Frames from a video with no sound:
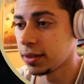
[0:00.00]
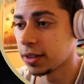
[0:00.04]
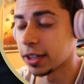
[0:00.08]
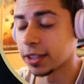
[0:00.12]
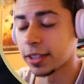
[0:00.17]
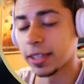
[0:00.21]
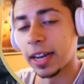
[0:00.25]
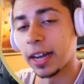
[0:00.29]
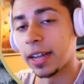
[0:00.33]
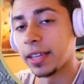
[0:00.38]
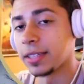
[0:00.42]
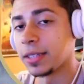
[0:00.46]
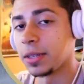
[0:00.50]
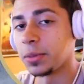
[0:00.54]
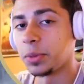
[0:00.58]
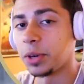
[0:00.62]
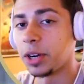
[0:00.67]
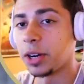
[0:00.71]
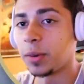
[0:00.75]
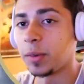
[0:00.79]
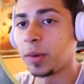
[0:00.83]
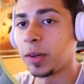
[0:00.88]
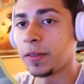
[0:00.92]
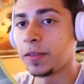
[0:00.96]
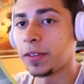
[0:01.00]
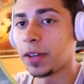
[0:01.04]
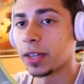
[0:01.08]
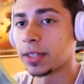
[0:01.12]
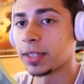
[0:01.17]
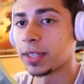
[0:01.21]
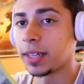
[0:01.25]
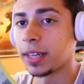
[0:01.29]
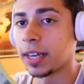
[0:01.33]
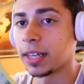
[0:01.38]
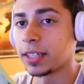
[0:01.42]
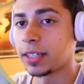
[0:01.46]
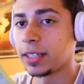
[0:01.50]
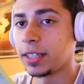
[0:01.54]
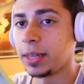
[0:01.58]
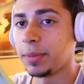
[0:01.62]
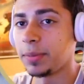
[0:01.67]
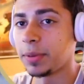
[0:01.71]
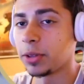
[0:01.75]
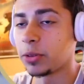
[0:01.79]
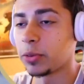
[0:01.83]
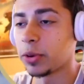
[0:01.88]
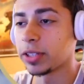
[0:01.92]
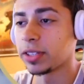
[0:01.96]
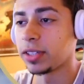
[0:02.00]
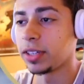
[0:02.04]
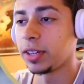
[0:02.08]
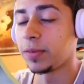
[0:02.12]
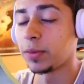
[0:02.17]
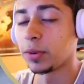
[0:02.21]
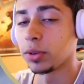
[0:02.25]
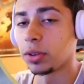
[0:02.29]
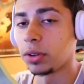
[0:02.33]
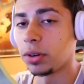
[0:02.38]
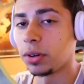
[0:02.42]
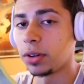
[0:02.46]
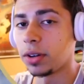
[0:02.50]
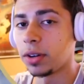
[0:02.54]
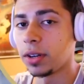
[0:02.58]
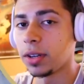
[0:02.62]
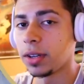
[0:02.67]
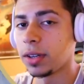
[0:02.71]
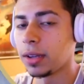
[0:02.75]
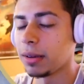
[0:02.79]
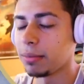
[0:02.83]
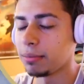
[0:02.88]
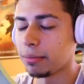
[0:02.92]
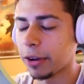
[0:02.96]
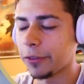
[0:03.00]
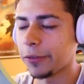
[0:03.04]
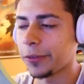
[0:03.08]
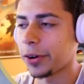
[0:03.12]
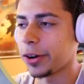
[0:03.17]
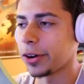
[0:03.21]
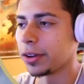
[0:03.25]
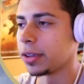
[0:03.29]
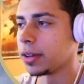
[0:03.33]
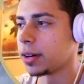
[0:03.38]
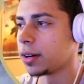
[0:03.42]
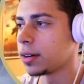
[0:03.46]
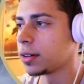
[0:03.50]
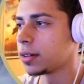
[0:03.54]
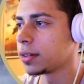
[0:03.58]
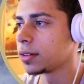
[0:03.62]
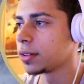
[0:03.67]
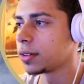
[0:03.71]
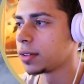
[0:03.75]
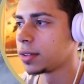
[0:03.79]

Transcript: Y'all said that isn't a werewolf. Y'all said that's deep in the Resident Evil lore. My fault, y'all.